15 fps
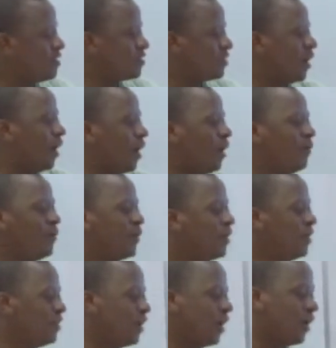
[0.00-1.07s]
is uh,
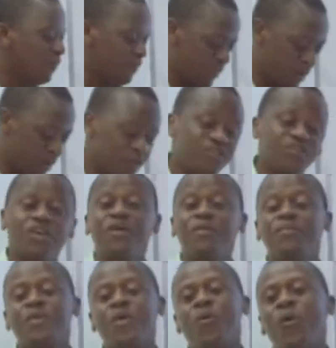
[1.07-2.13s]
in a
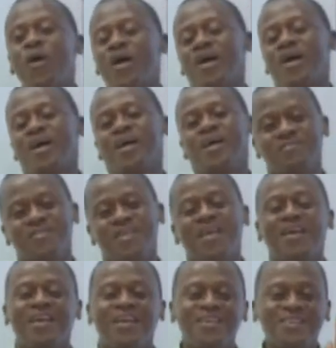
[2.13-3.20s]
literary work.
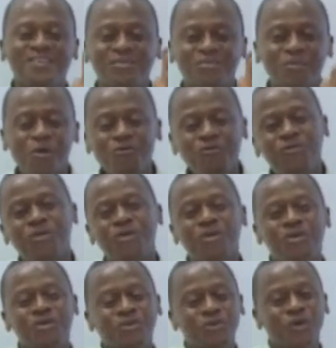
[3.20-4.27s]
Let us move
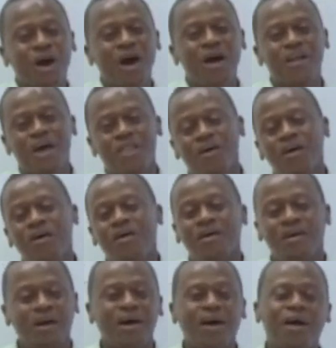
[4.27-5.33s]
to another
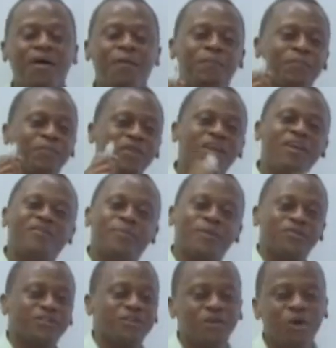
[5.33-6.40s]
uh,
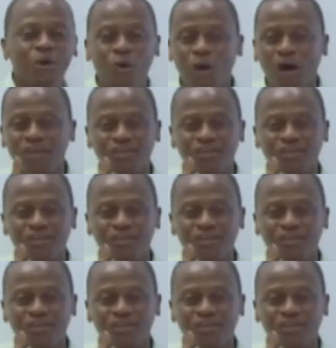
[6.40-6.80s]
expression or